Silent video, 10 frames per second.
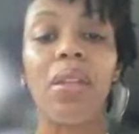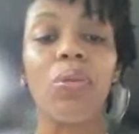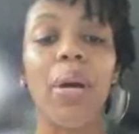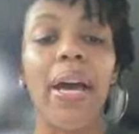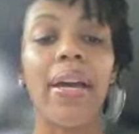
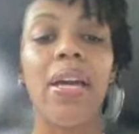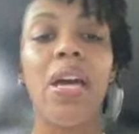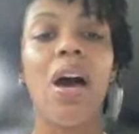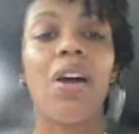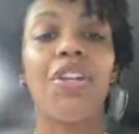Okay.
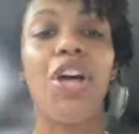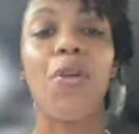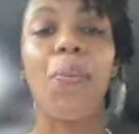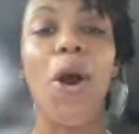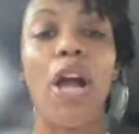
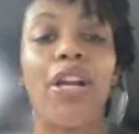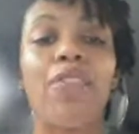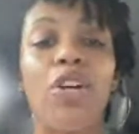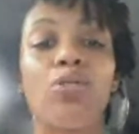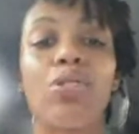Another part
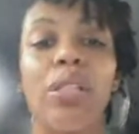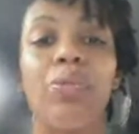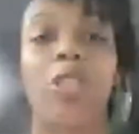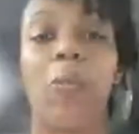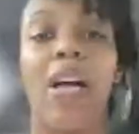of culturally
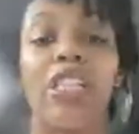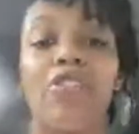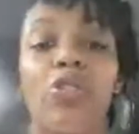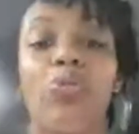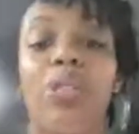
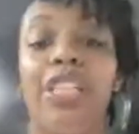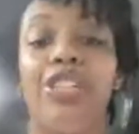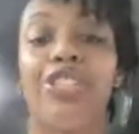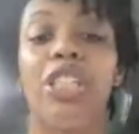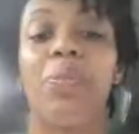responsive school
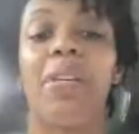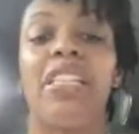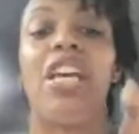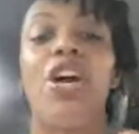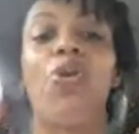leadership
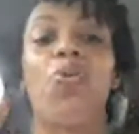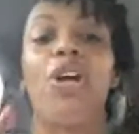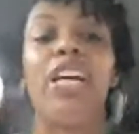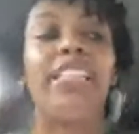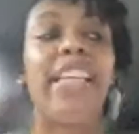is
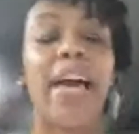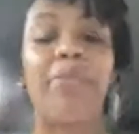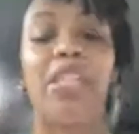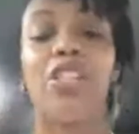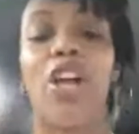we're
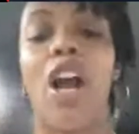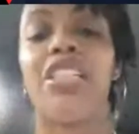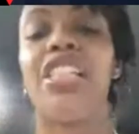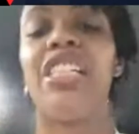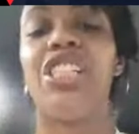adapting our
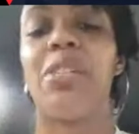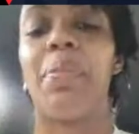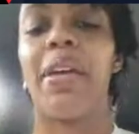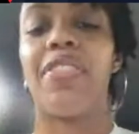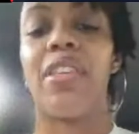teaching
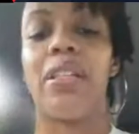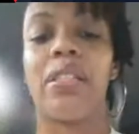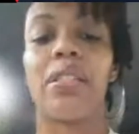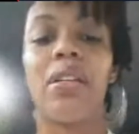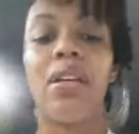
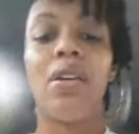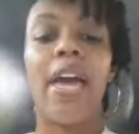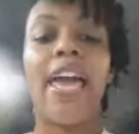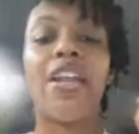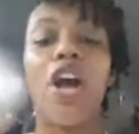methods
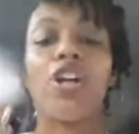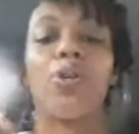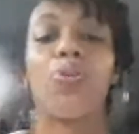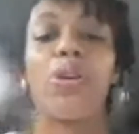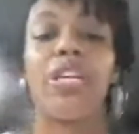and our
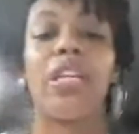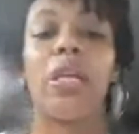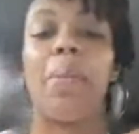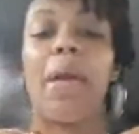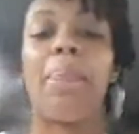
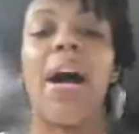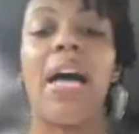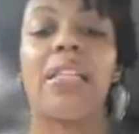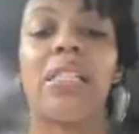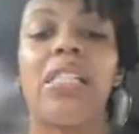curriculum and
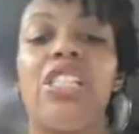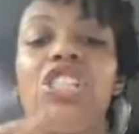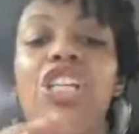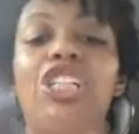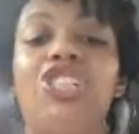policies
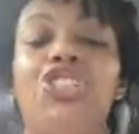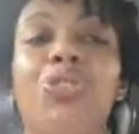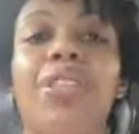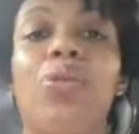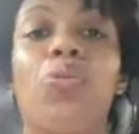to
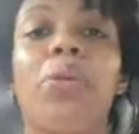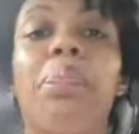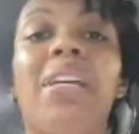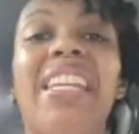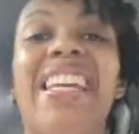ensure that we're
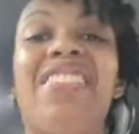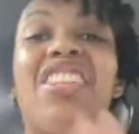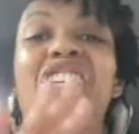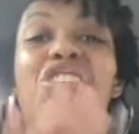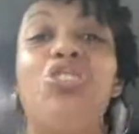meeting
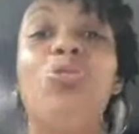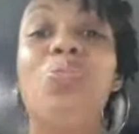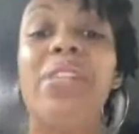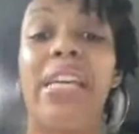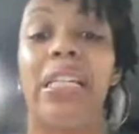the
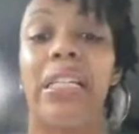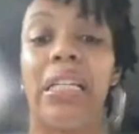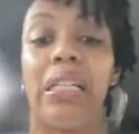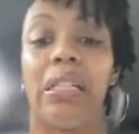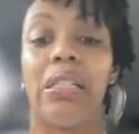unique
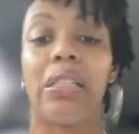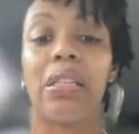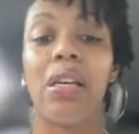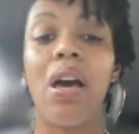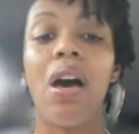needs
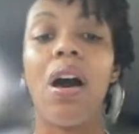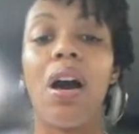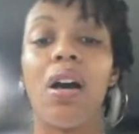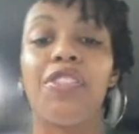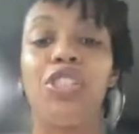
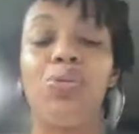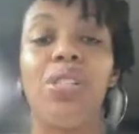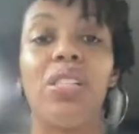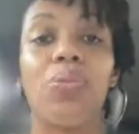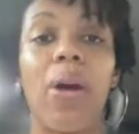of
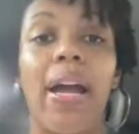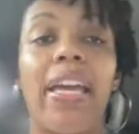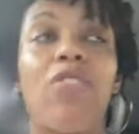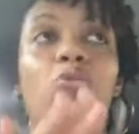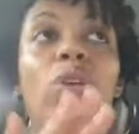students, right?
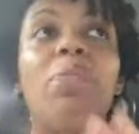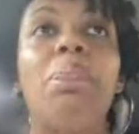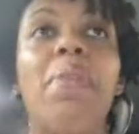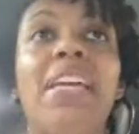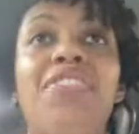If we
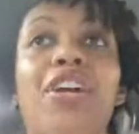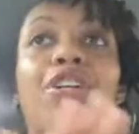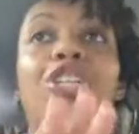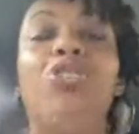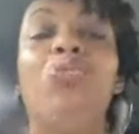meet their
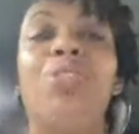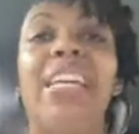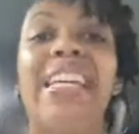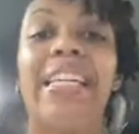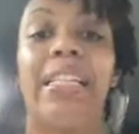
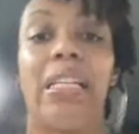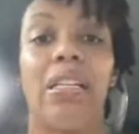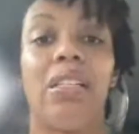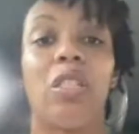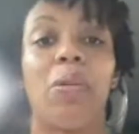unique
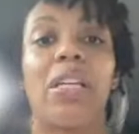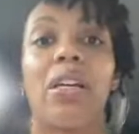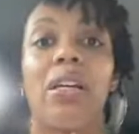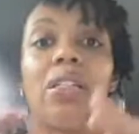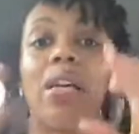needs,
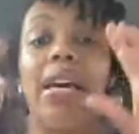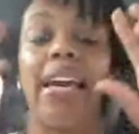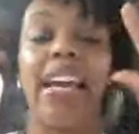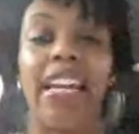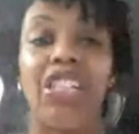because
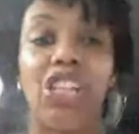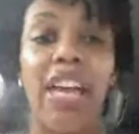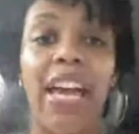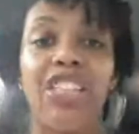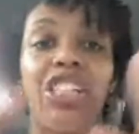in
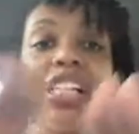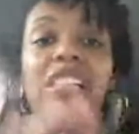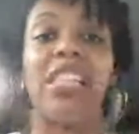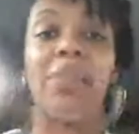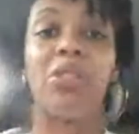education, it
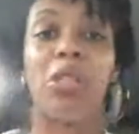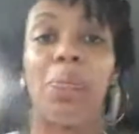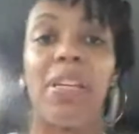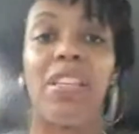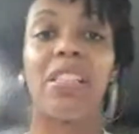seems to
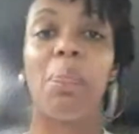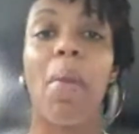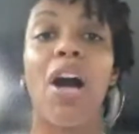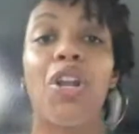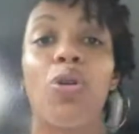be this
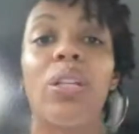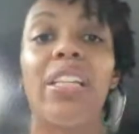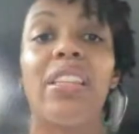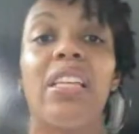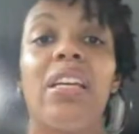
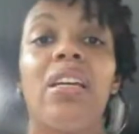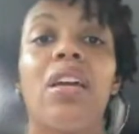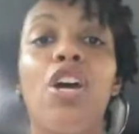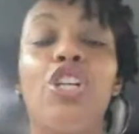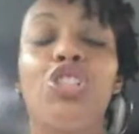monolithic,
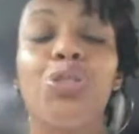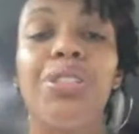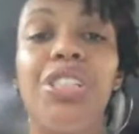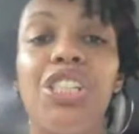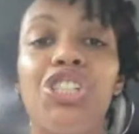
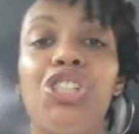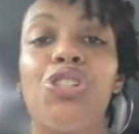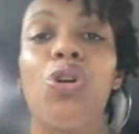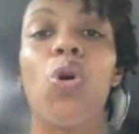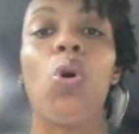
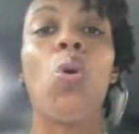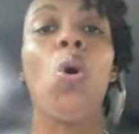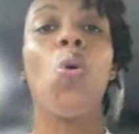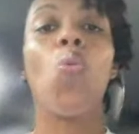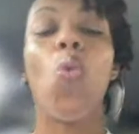traditional,
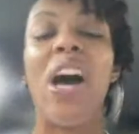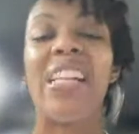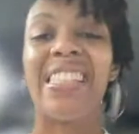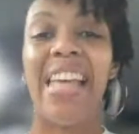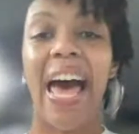
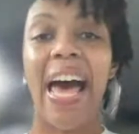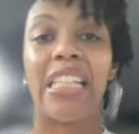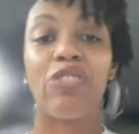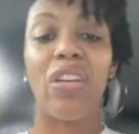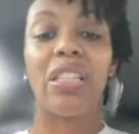one
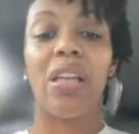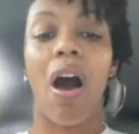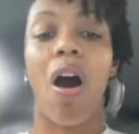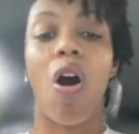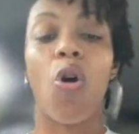size fits
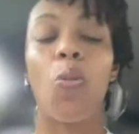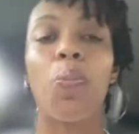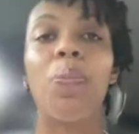all